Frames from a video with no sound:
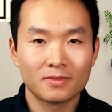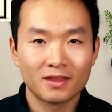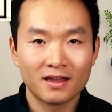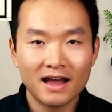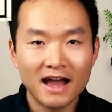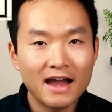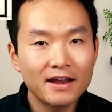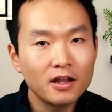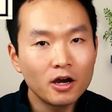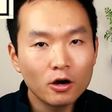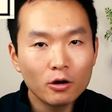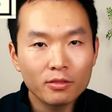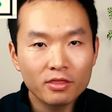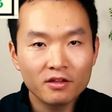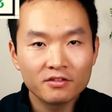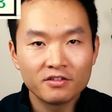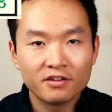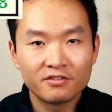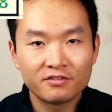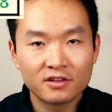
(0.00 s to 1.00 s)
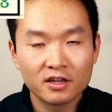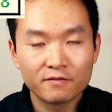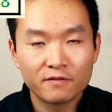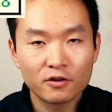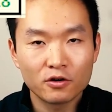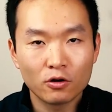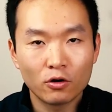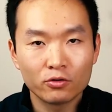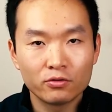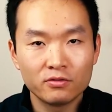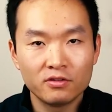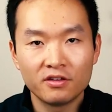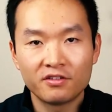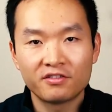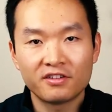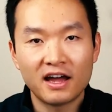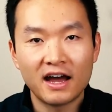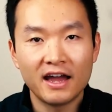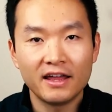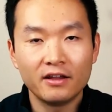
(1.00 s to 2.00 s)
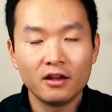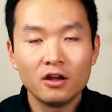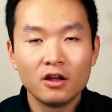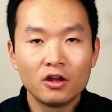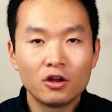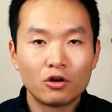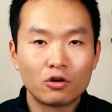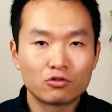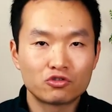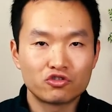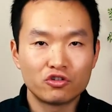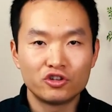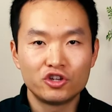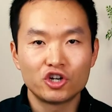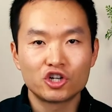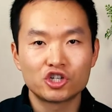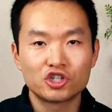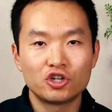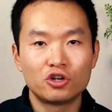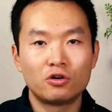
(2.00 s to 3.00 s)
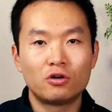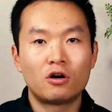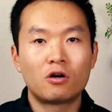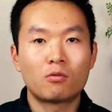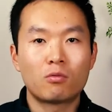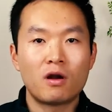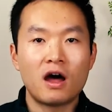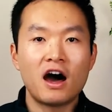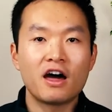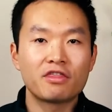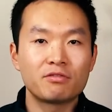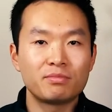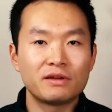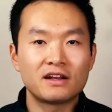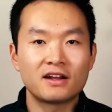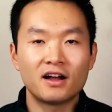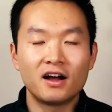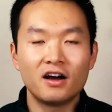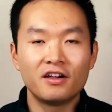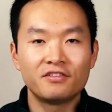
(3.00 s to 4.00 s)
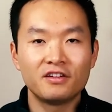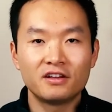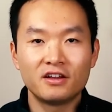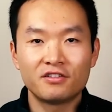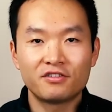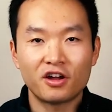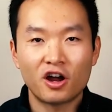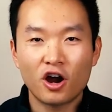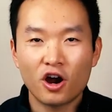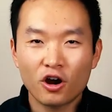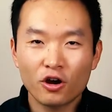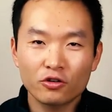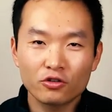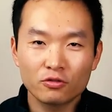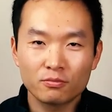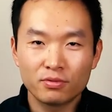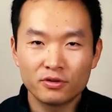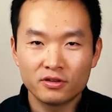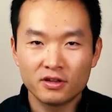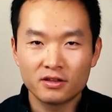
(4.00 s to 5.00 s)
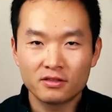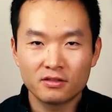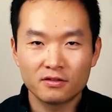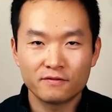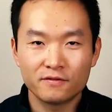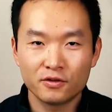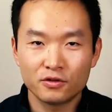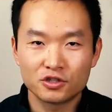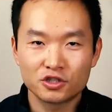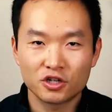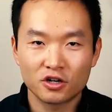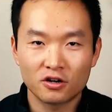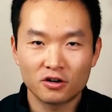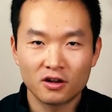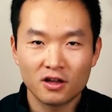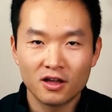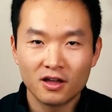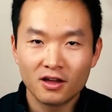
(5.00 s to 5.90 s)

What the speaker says: I know this is difficult to decide, traditional or Roth, because it is hard to predict the future.